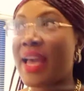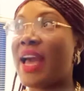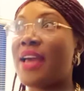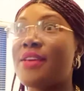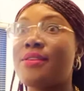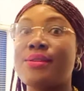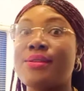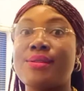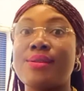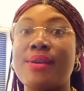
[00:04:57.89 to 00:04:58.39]

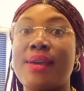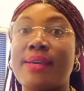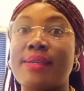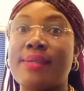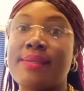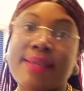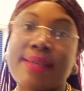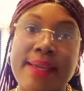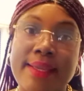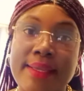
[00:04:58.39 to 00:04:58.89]
And you're so
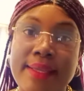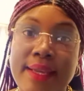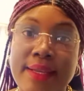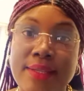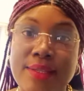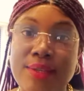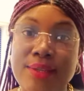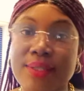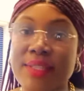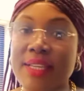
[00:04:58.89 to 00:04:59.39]

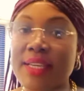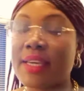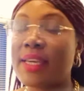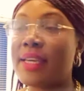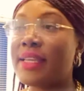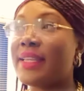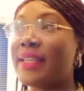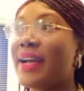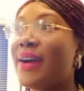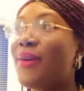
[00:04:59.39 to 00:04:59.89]
excited. You're
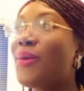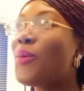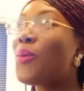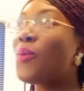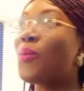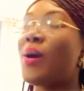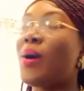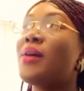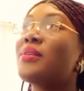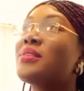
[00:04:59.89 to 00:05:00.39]
thinking that, oh
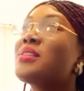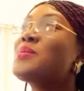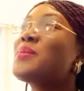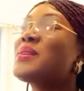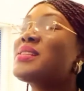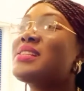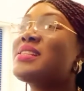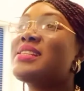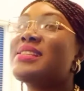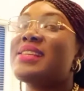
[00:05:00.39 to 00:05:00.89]
wow, this
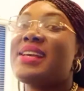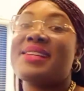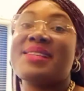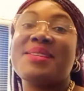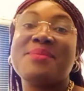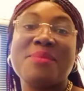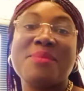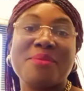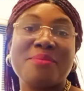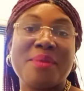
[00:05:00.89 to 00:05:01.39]
person is
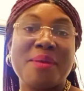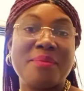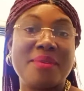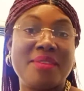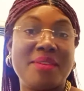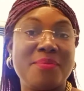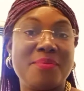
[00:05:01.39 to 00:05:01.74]
asking me of my birthday.